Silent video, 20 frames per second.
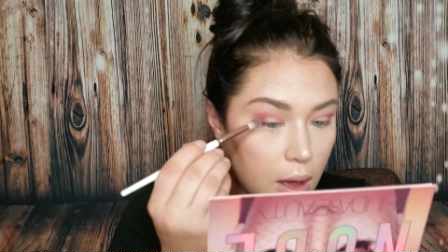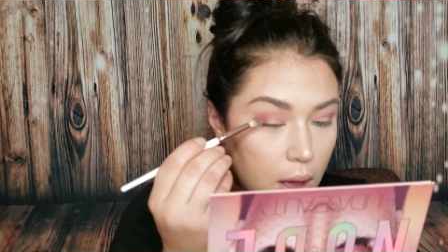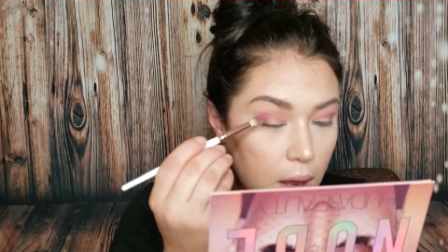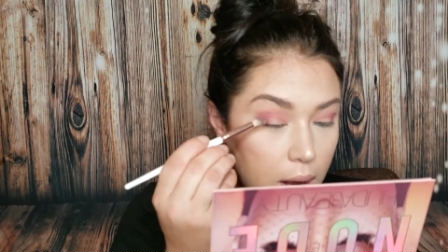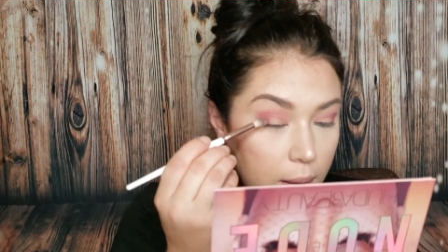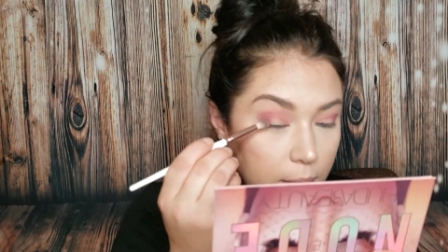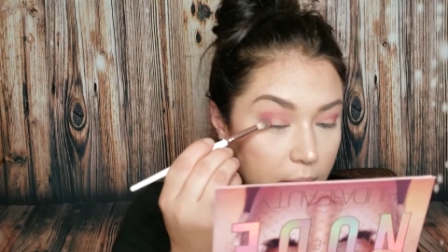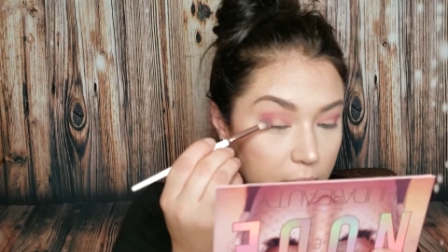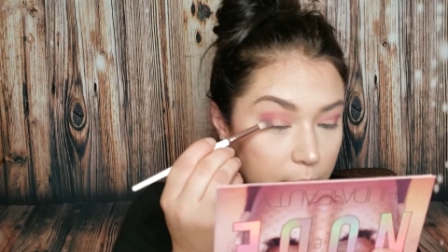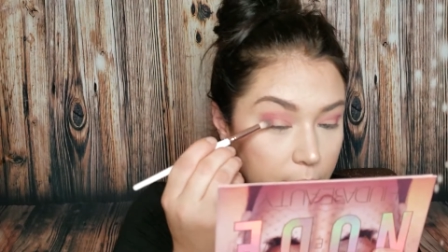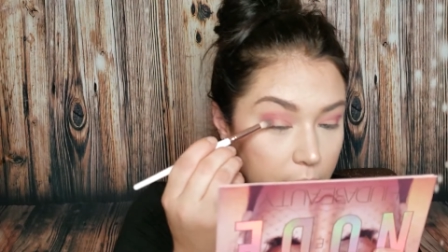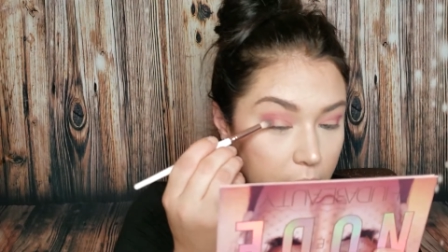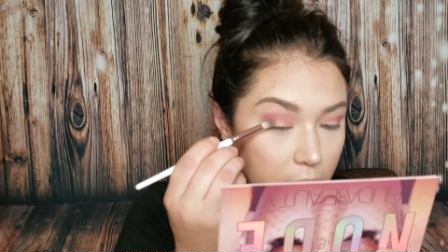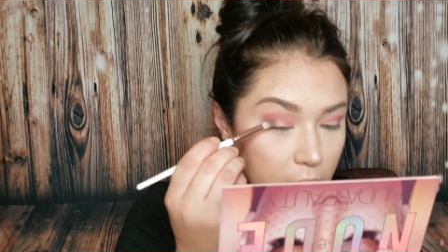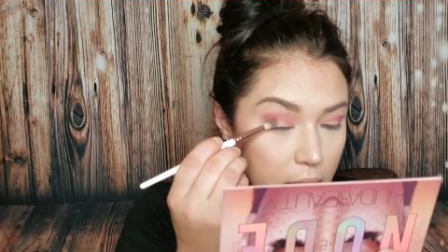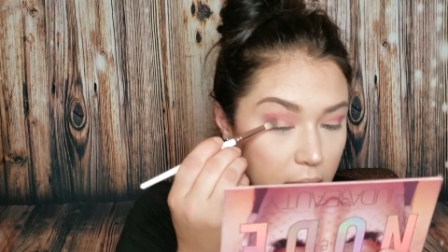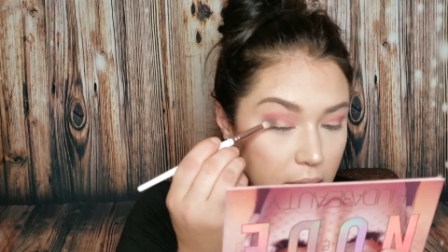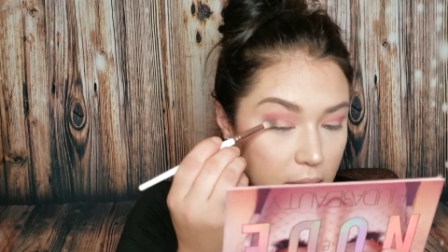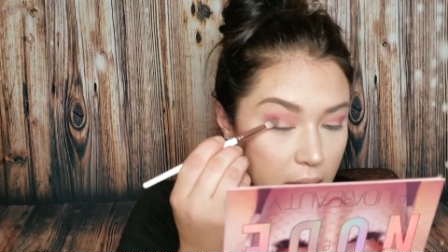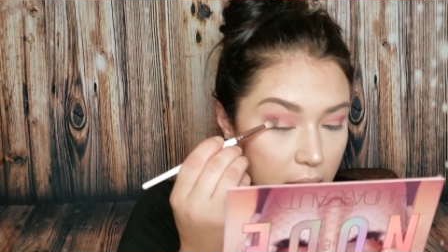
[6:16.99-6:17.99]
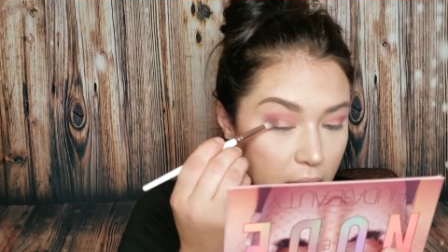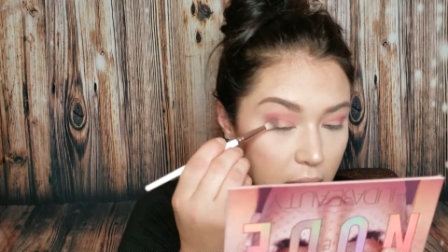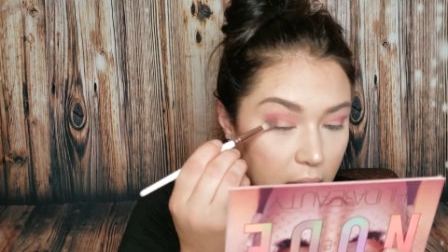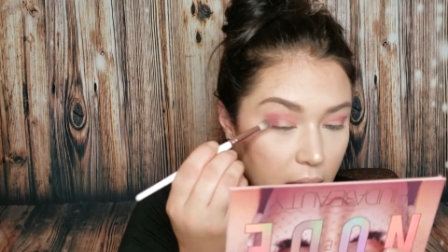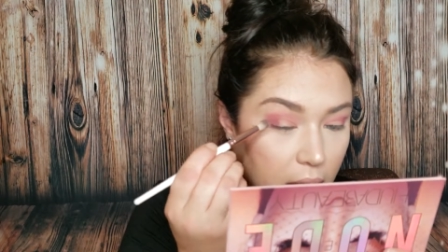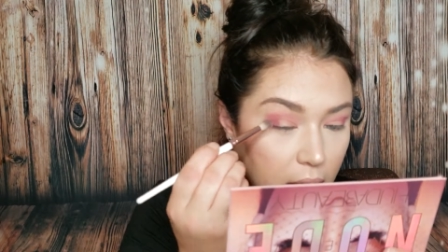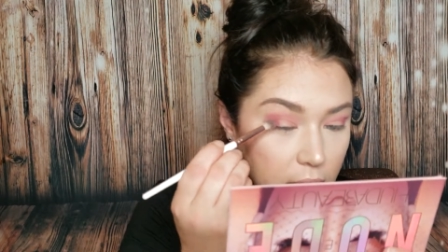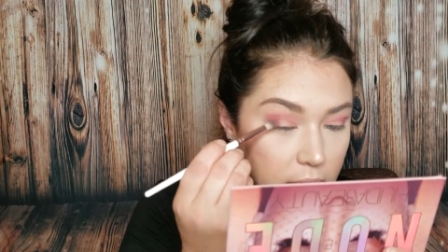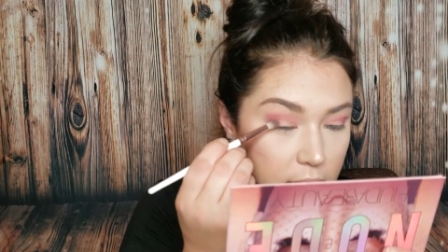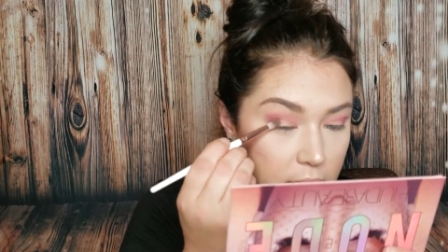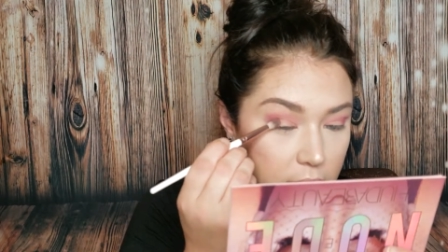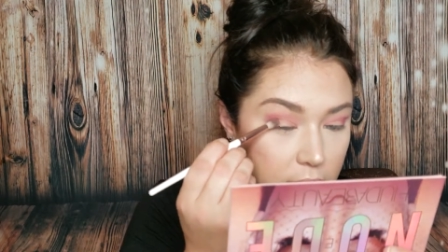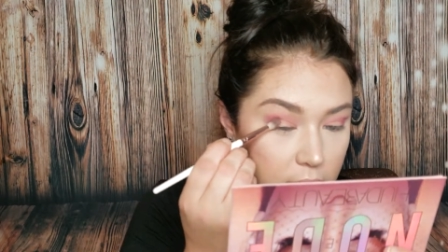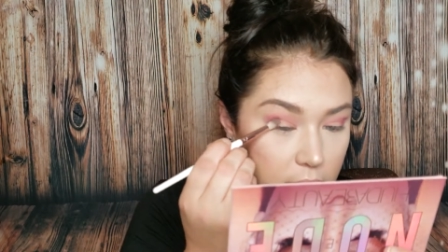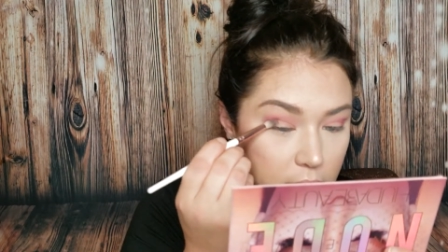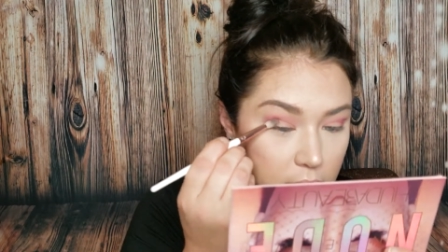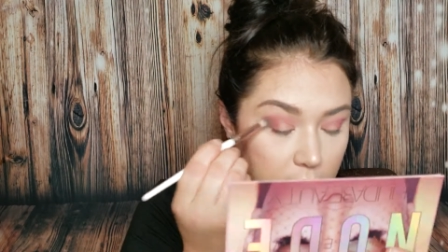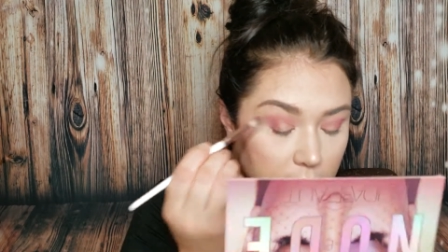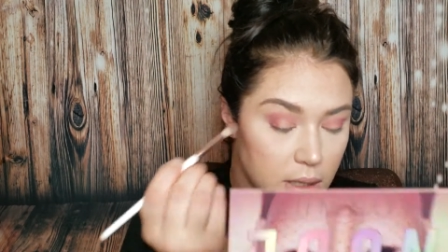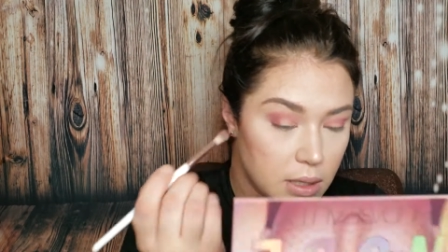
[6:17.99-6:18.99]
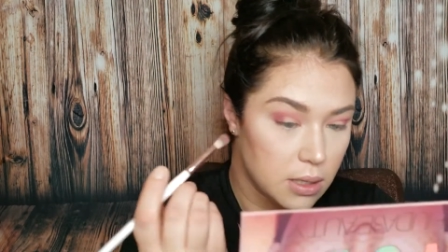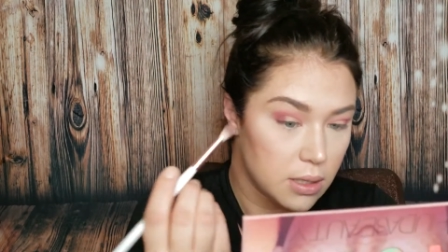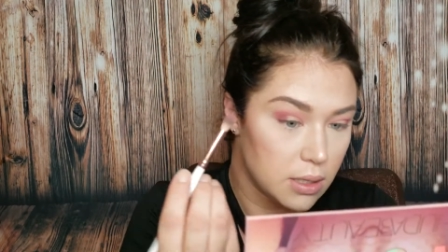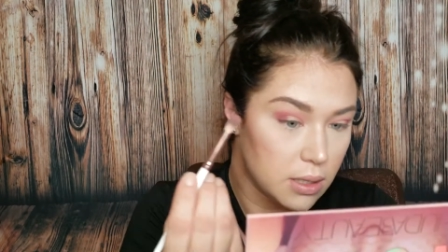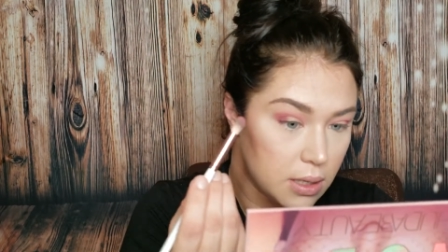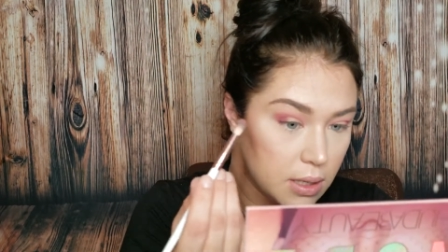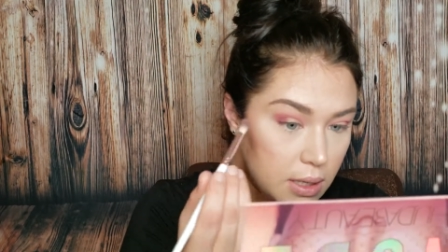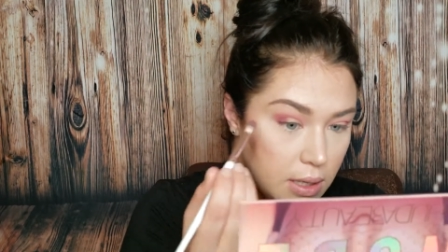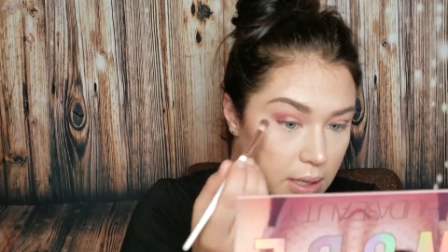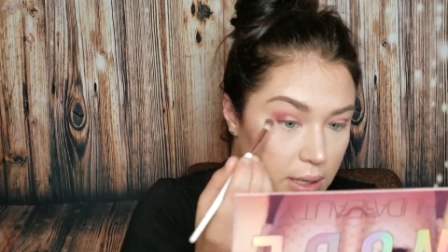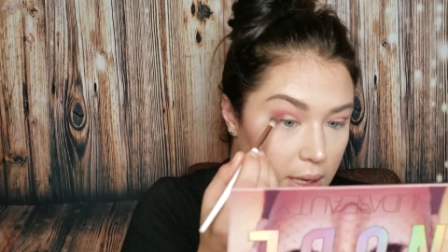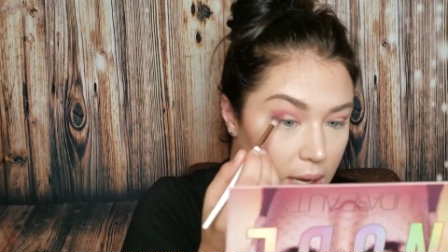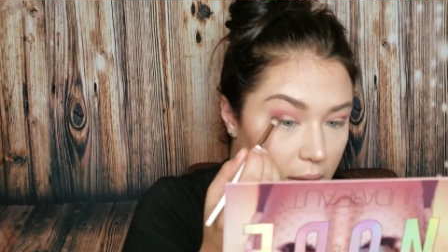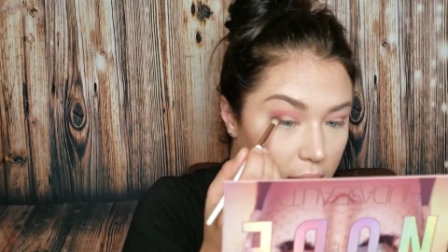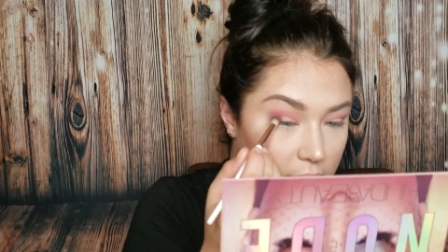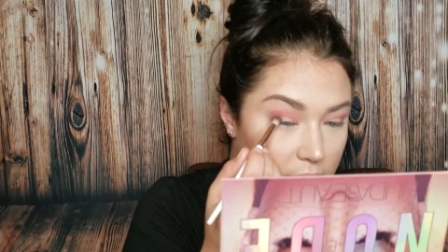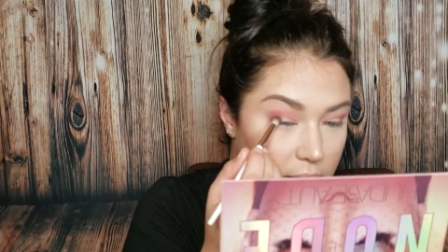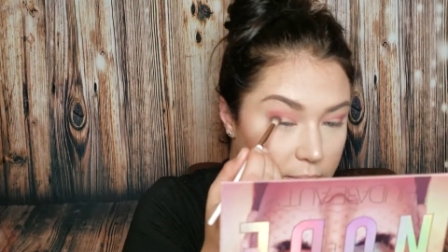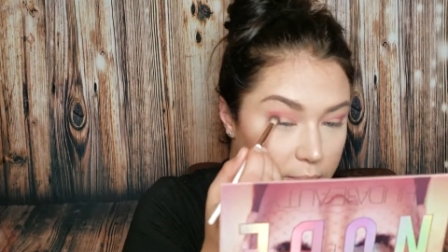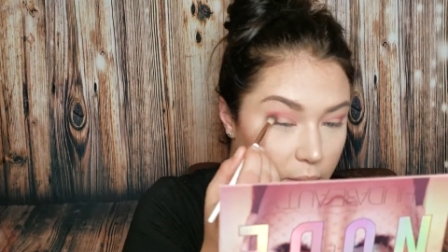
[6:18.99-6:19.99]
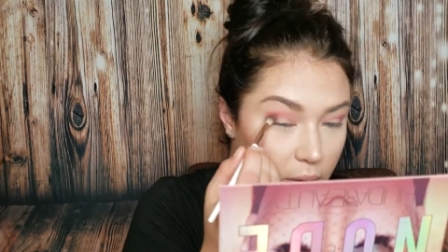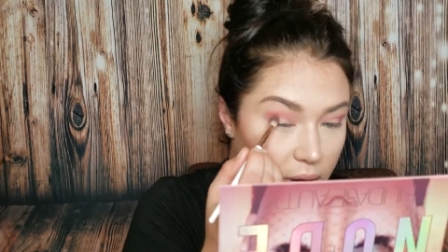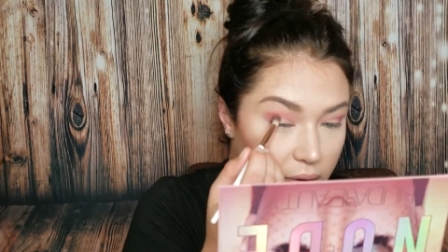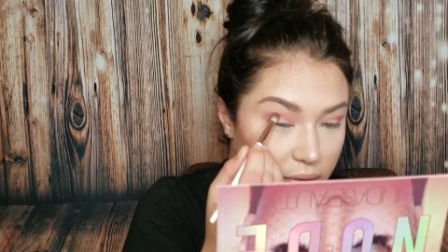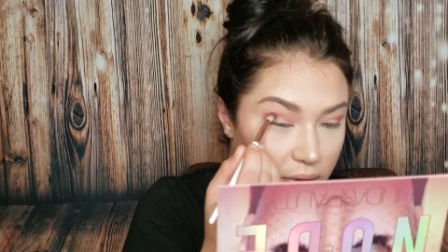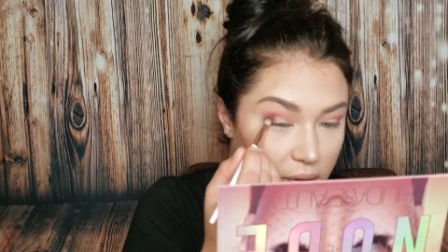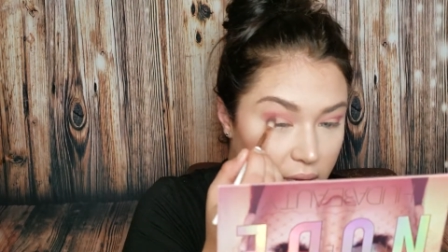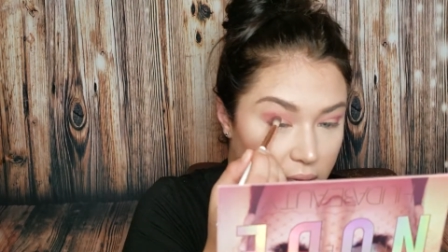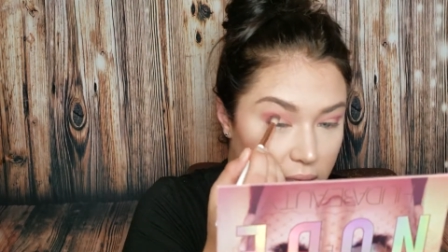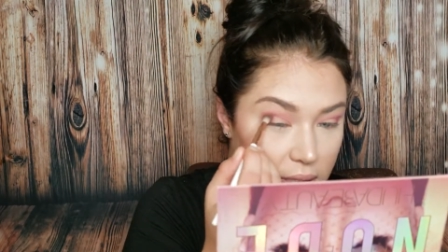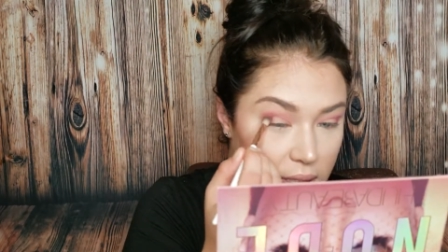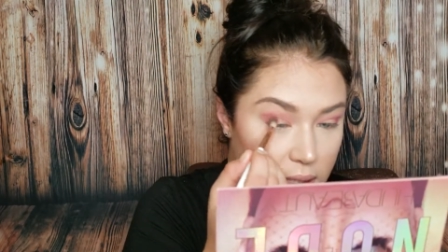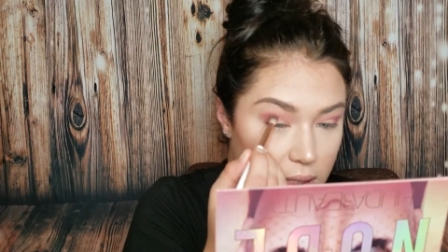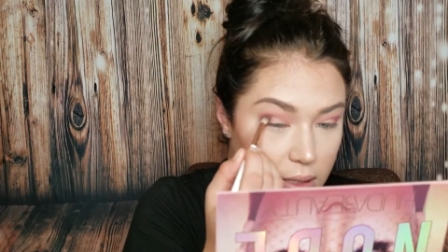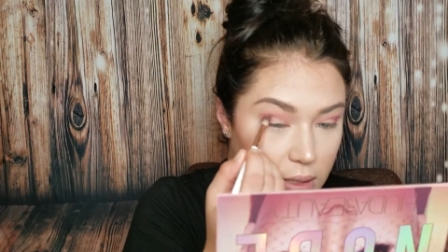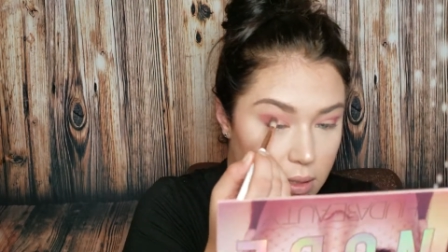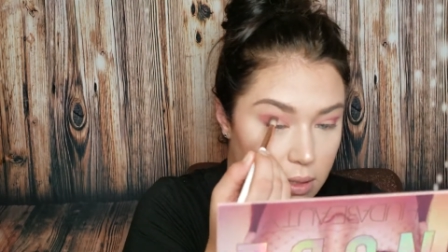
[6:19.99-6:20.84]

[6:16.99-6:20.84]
And I'm going to put that, yes, perfect,